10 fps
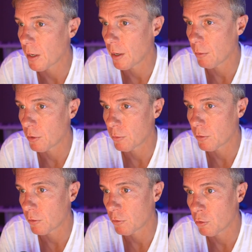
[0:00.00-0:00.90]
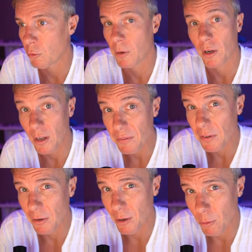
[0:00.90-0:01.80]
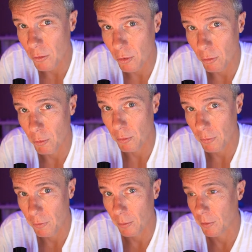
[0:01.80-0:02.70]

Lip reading: which is cool, but I've got to figure out what's gone wrong with the filament